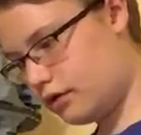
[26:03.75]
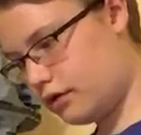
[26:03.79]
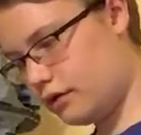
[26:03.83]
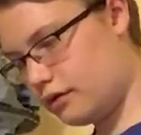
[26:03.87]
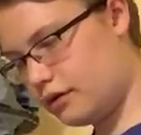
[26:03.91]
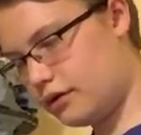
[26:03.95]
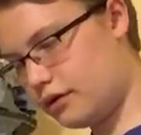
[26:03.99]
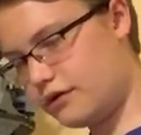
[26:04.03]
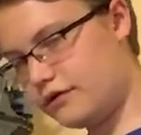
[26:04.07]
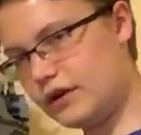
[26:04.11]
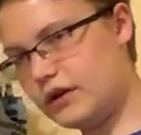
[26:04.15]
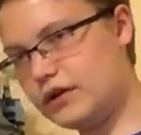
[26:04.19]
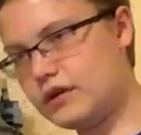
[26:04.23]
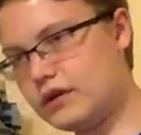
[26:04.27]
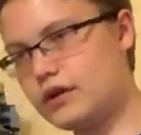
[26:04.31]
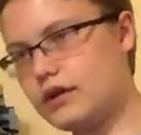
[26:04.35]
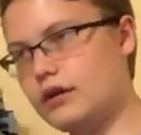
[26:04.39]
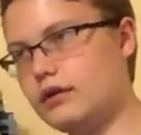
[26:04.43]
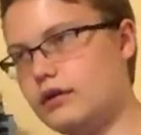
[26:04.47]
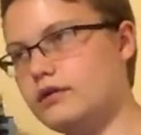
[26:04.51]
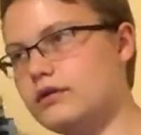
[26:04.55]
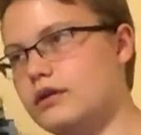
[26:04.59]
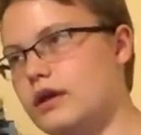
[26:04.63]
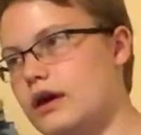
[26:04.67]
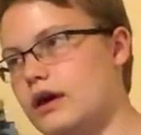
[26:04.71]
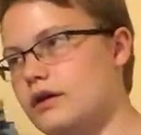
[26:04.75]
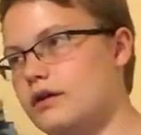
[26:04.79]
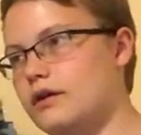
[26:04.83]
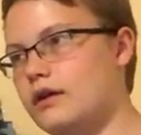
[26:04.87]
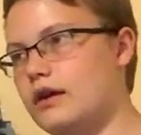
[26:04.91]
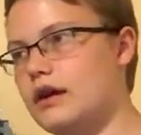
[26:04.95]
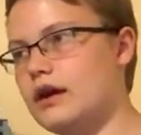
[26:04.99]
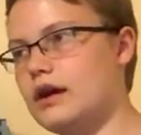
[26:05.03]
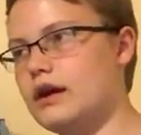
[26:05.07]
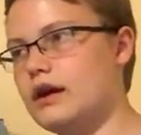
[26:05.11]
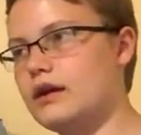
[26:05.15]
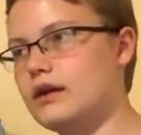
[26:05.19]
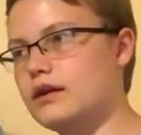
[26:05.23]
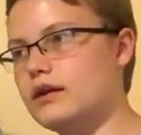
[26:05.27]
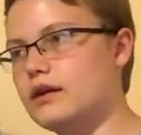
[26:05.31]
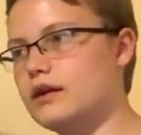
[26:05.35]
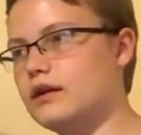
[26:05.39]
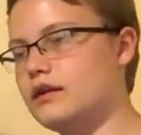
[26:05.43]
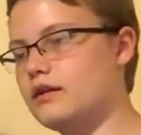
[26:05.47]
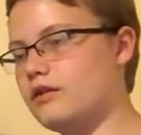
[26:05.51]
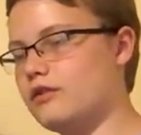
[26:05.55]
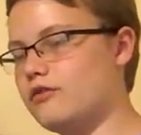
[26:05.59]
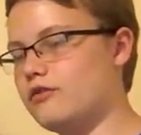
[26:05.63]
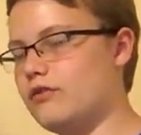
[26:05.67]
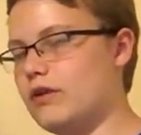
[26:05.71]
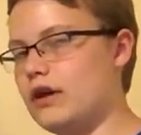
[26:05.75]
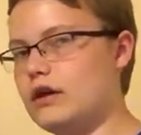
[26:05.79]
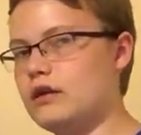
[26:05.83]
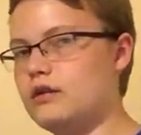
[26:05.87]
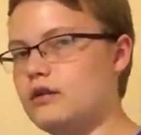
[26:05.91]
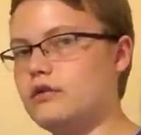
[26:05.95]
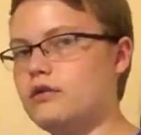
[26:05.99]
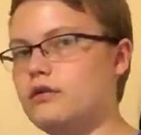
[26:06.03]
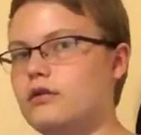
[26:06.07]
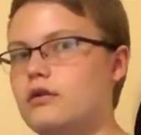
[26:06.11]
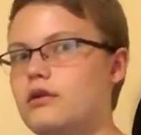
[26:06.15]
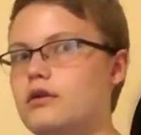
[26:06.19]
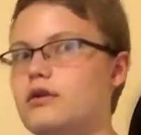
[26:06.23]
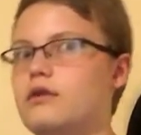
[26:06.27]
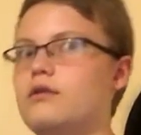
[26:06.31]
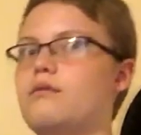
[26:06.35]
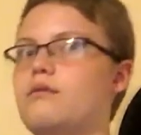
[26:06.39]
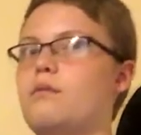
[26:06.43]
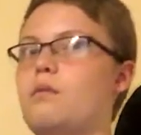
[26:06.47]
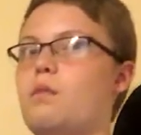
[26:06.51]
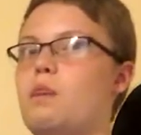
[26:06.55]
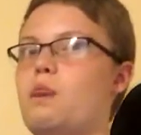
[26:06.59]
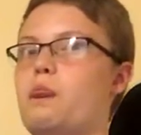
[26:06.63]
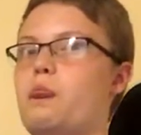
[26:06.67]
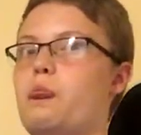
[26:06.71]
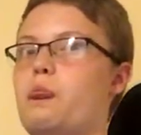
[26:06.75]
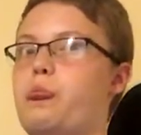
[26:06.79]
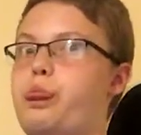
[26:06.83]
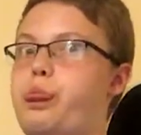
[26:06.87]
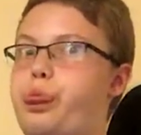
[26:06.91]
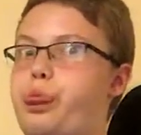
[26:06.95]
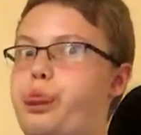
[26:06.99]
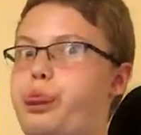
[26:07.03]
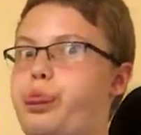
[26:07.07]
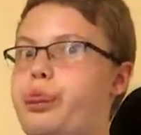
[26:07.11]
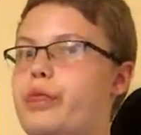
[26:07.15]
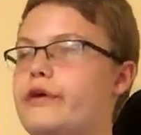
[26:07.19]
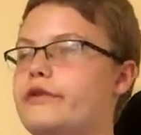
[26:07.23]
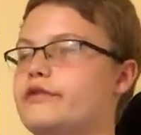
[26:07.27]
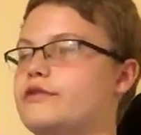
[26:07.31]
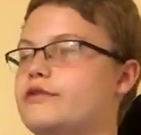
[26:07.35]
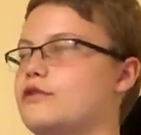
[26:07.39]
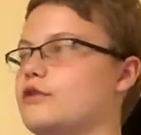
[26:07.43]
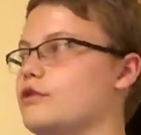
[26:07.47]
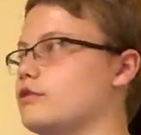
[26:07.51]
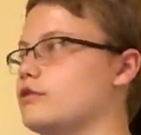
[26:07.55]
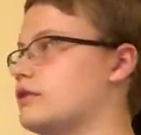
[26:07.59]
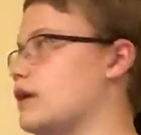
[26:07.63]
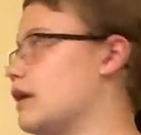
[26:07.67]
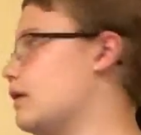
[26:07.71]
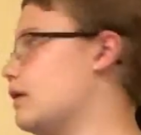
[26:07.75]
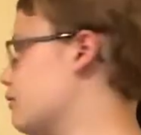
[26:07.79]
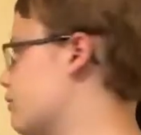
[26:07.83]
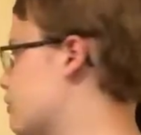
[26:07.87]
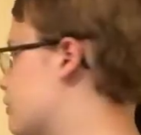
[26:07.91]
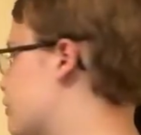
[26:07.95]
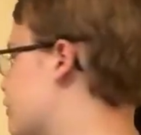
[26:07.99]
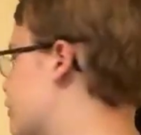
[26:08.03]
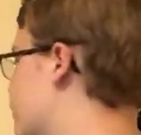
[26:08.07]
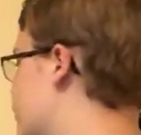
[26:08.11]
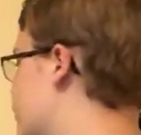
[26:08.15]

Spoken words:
finds out that Anakin is Vader. Dude, that was good.